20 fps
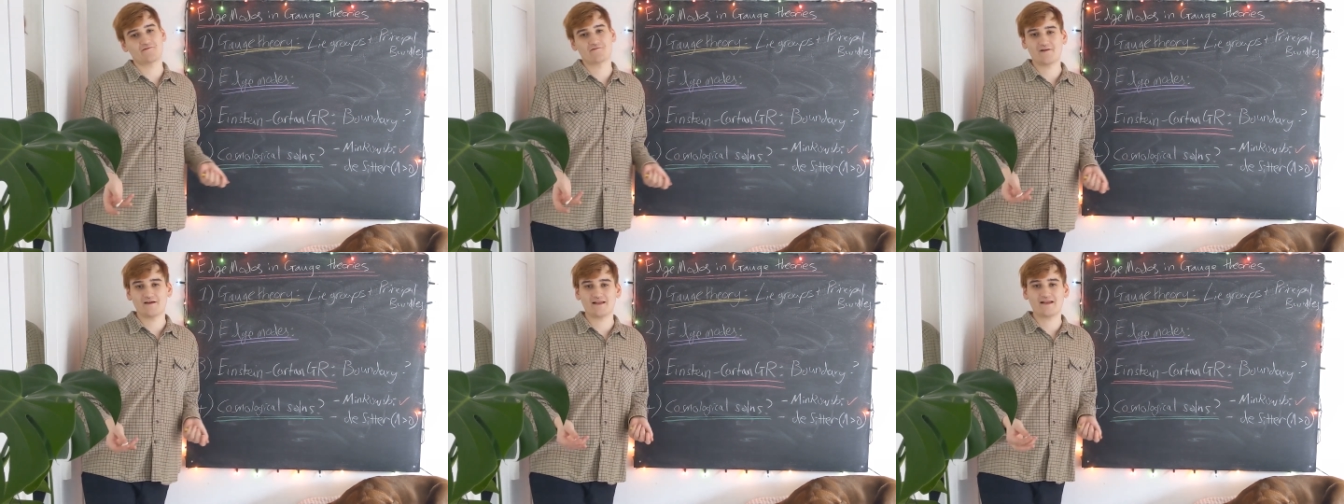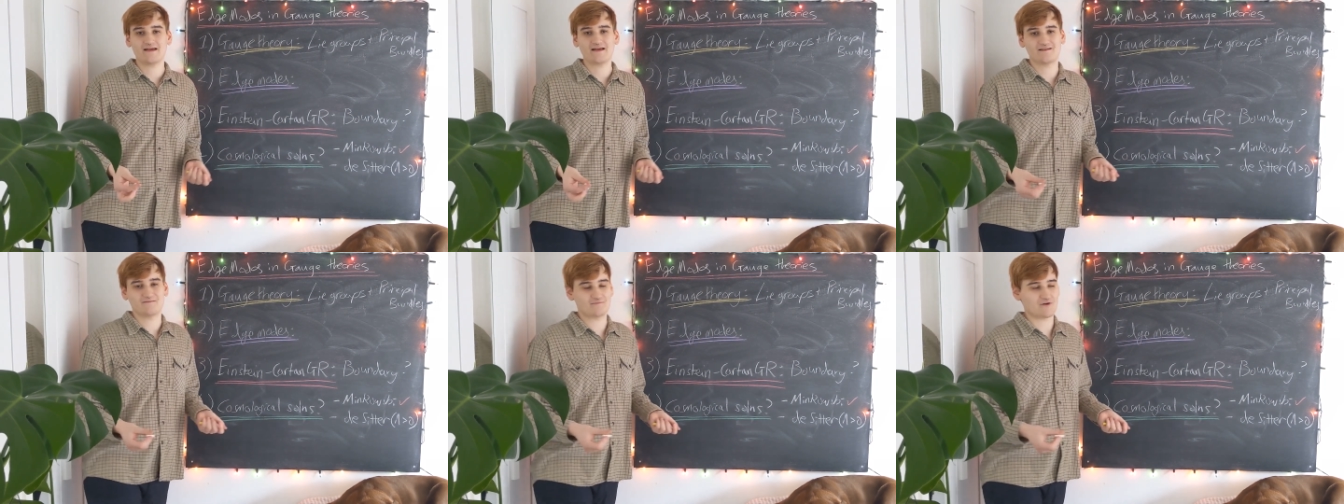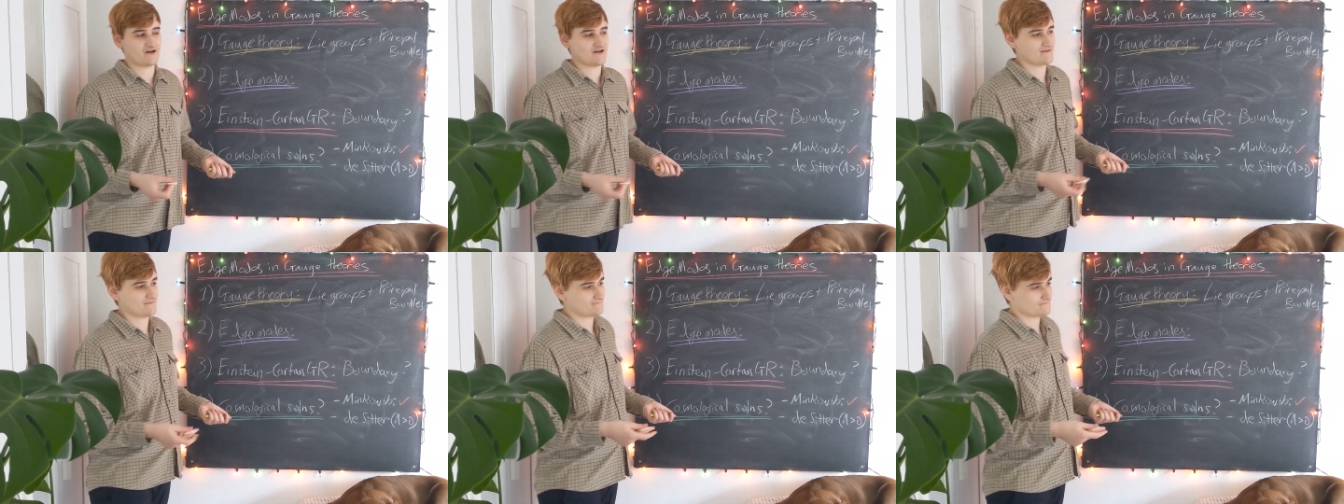really, and
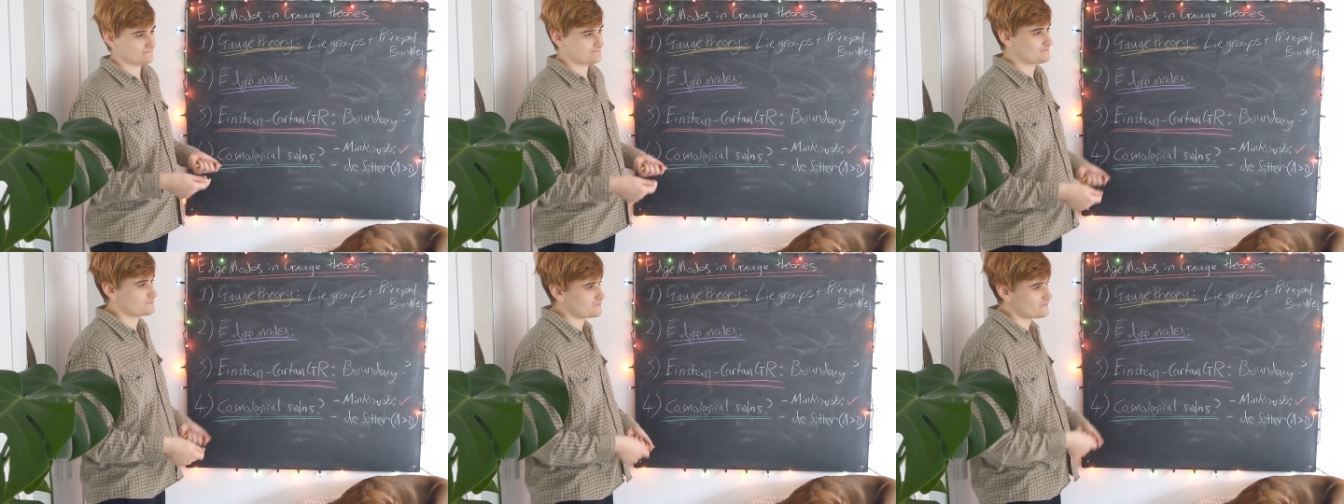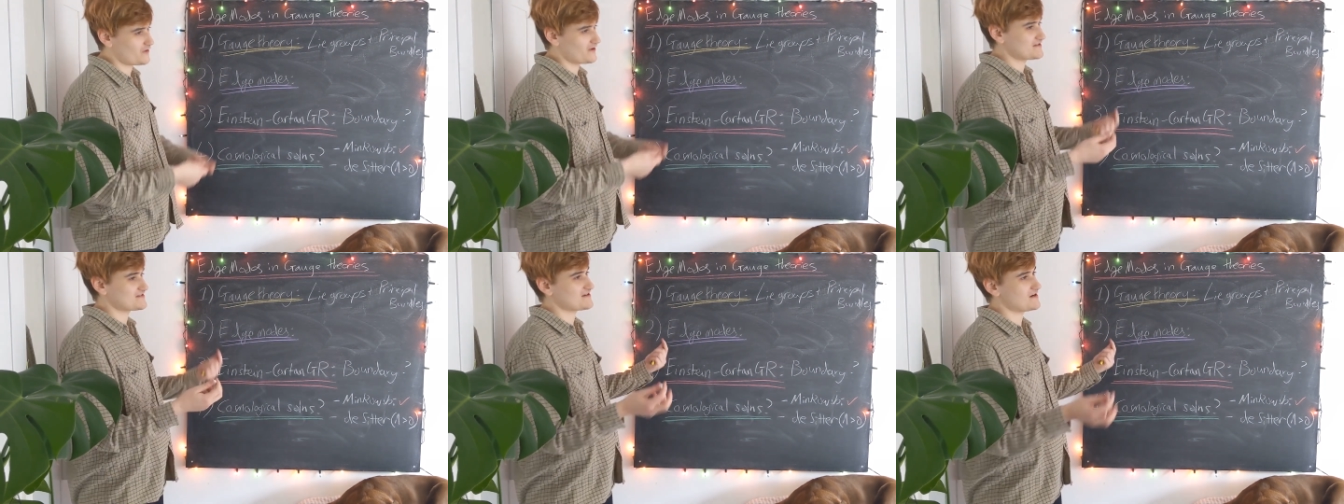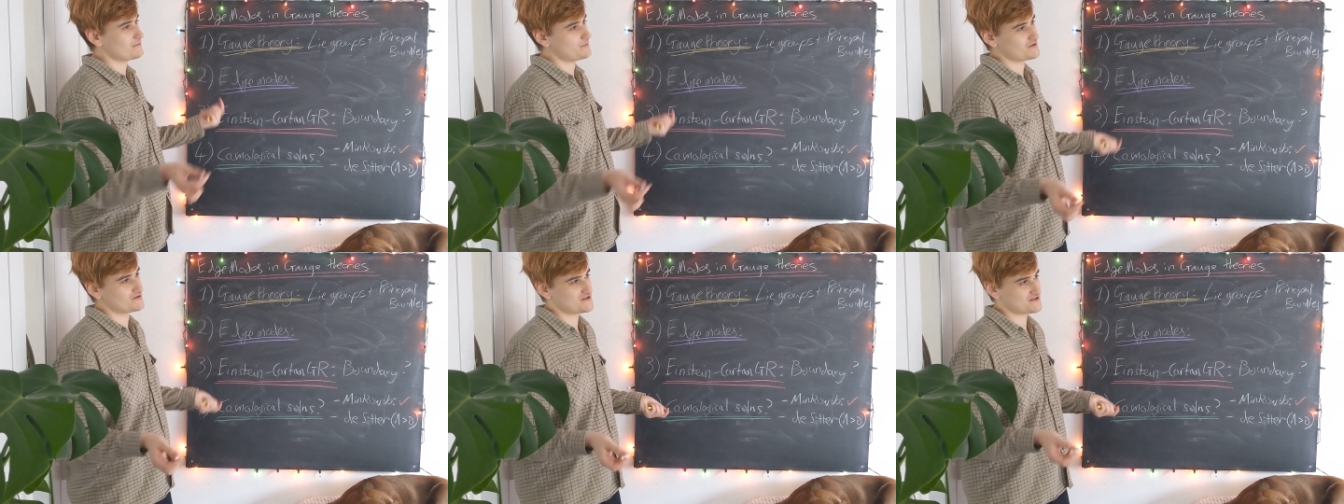my
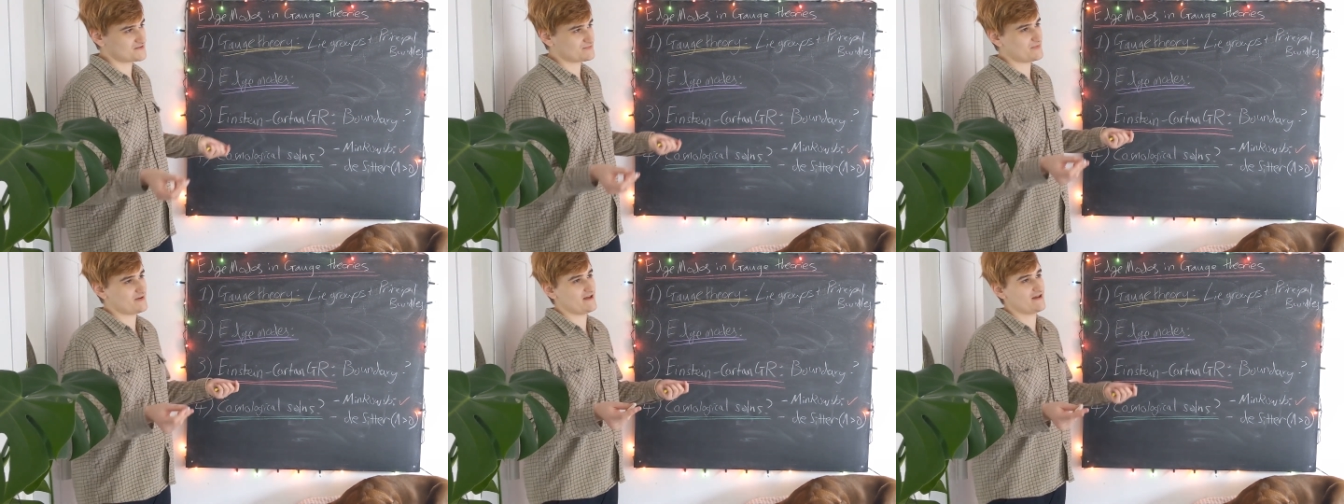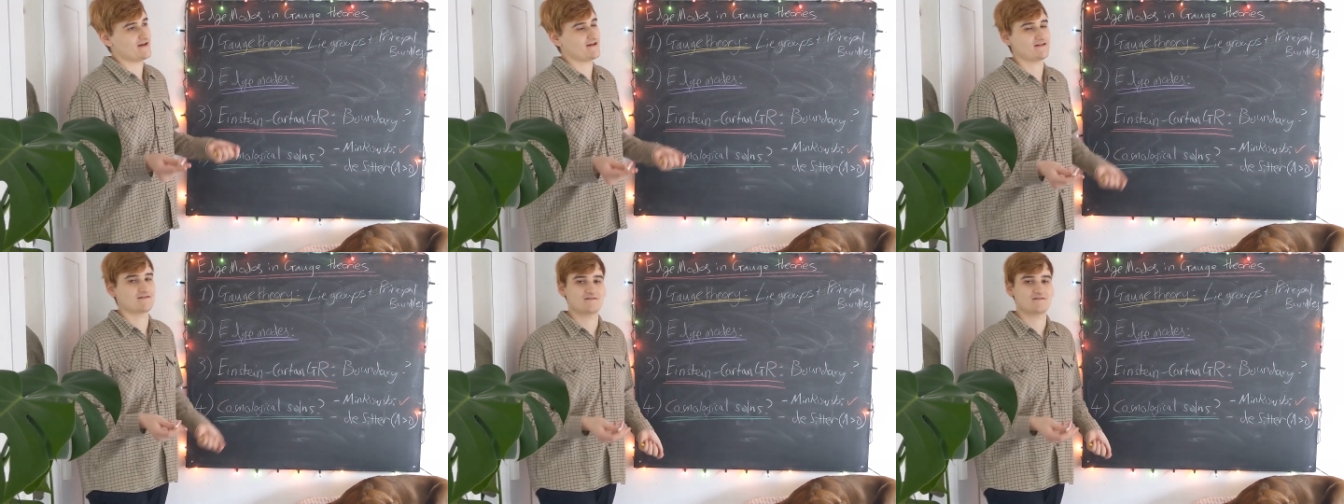write-up would just be